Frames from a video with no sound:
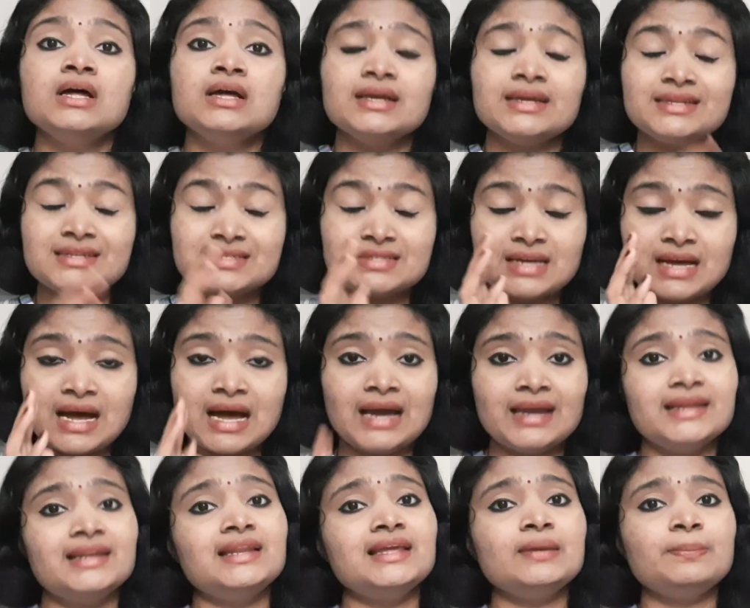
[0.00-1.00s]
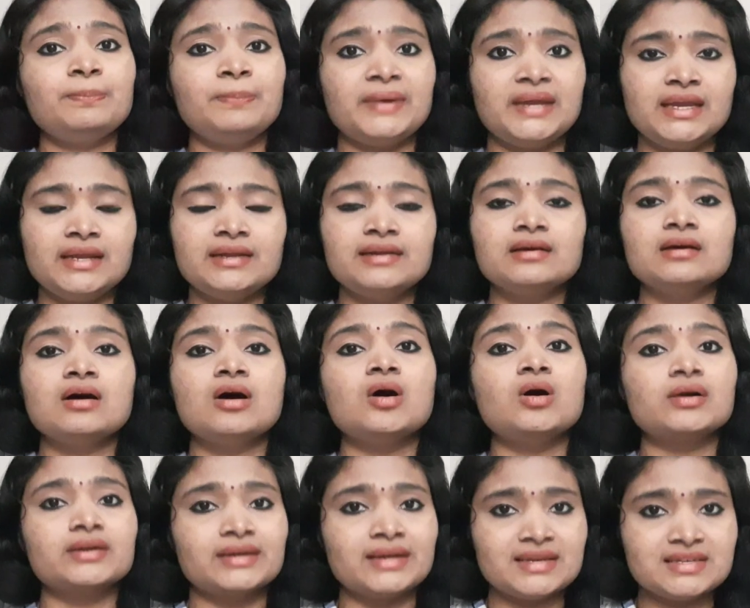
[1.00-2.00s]
It is a highly paid
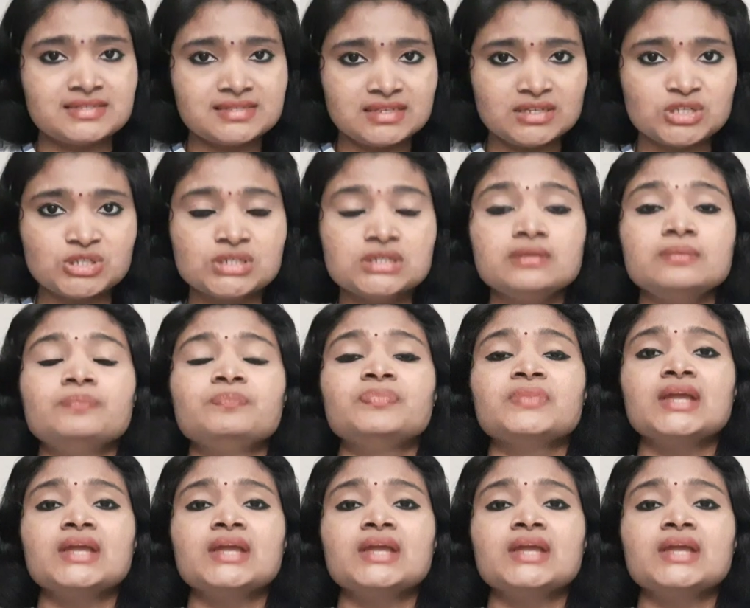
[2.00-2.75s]
organization.